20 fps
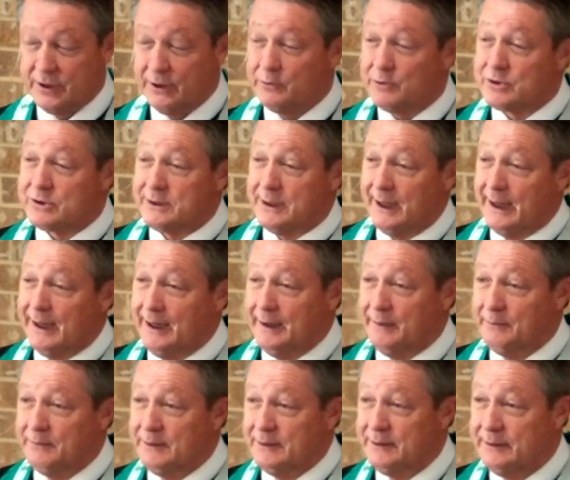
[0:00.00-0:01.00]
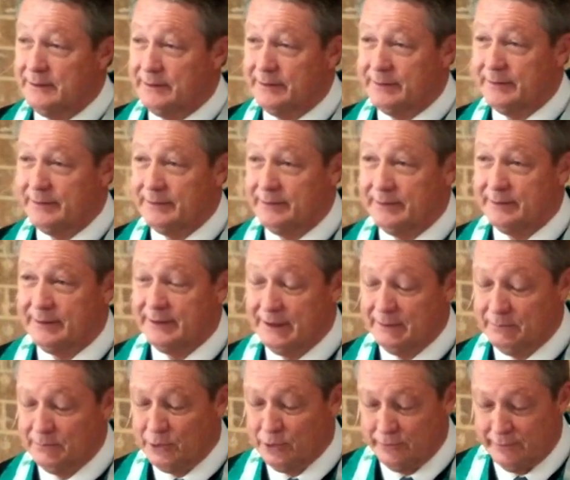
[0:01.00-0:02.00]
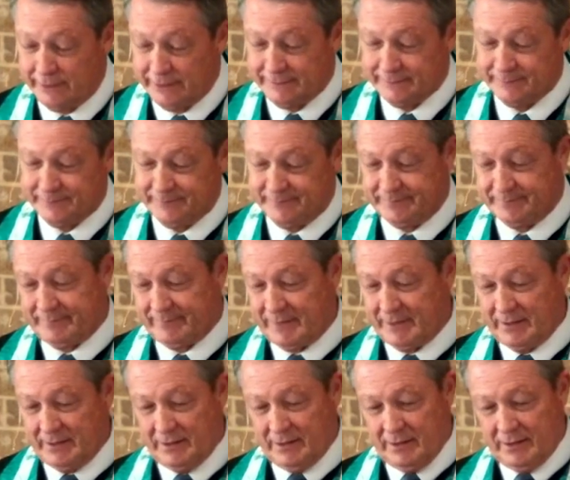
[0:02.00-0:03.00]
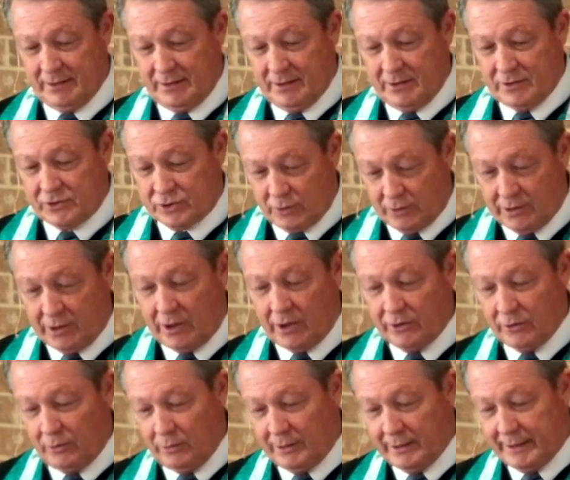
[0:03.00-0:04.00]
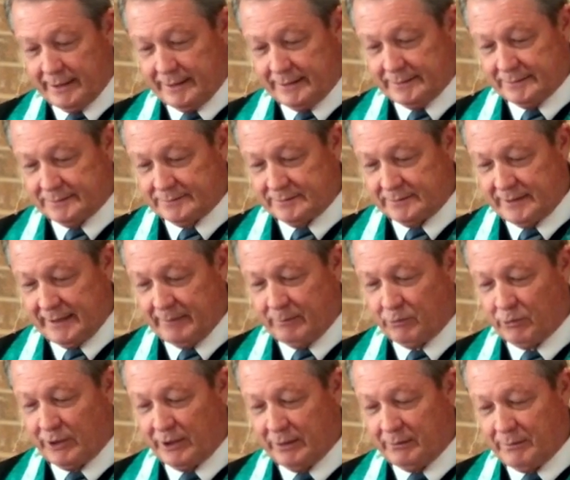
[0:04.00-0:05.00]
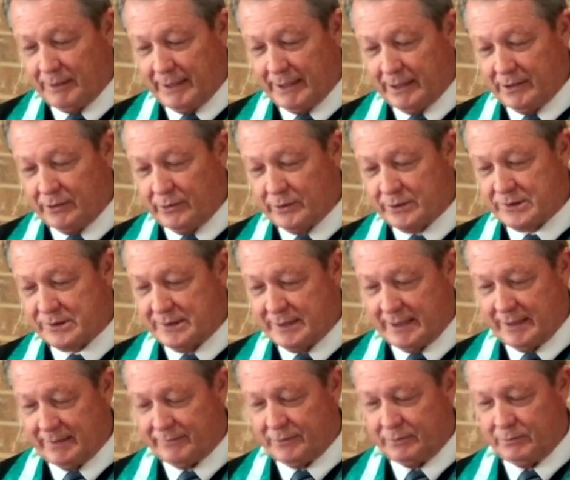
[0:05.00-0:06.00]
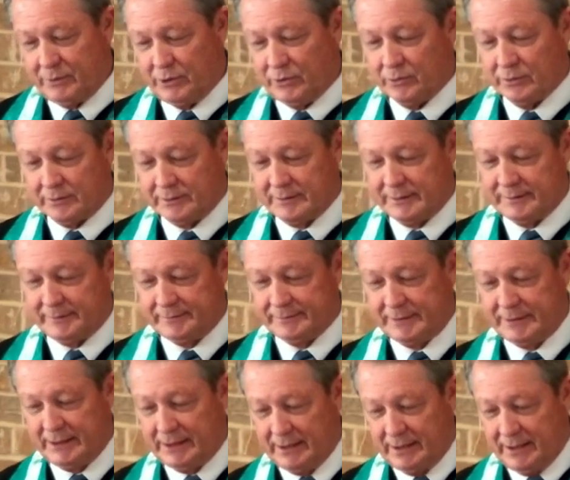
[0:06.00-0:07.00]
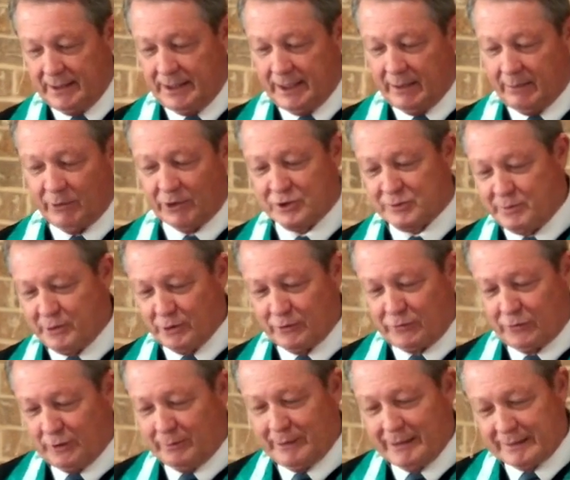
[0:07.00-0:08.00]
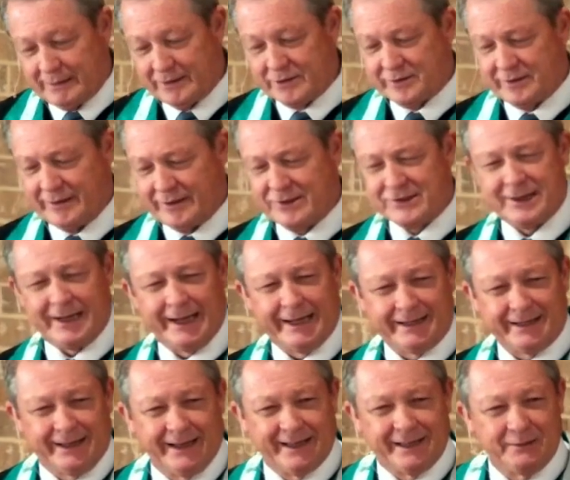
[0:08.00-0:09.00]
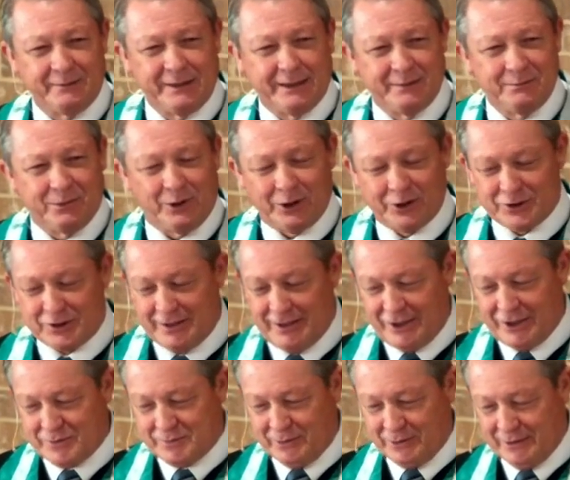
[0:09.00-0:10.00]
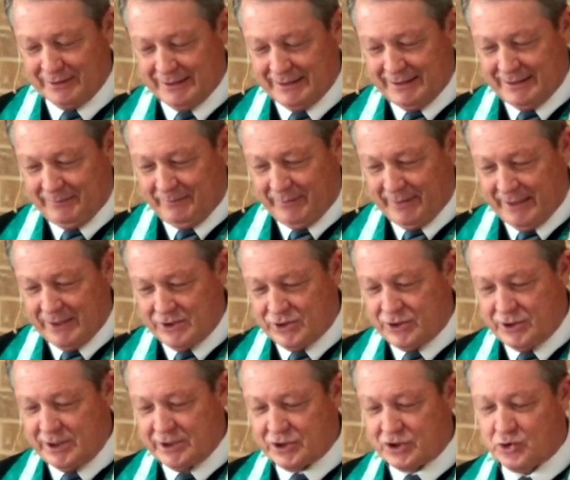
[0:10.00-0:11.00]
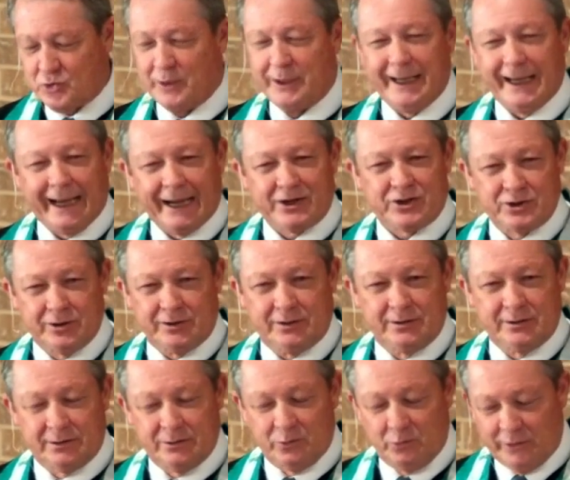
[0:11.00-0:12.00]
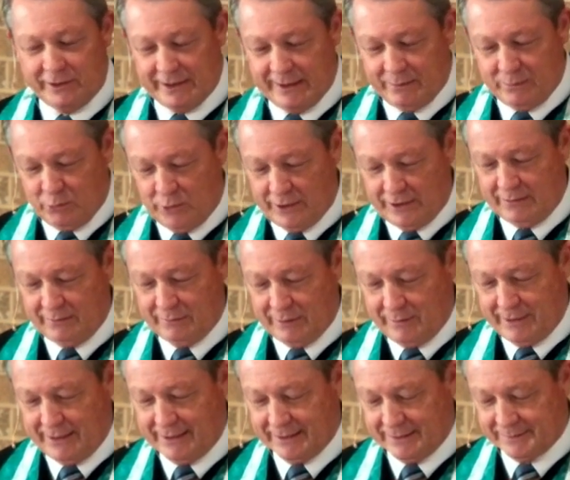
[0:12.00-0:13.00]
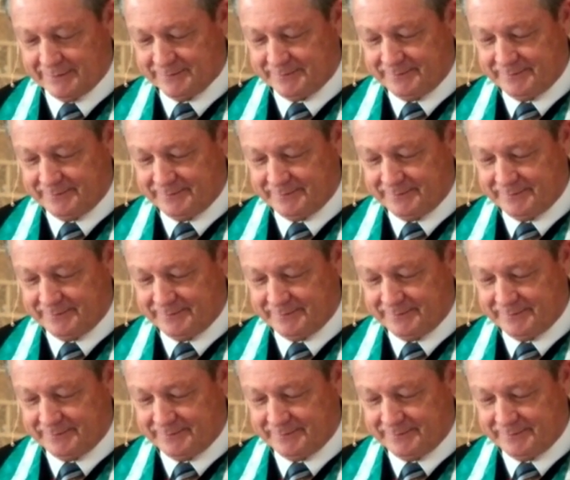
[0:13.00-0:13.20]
It was time to get moving. So along the way, they bring a man who is deaf and mute. And what's beautiful about this little sideline in Mark's gospel is Jesus' reaction when they bring him the man.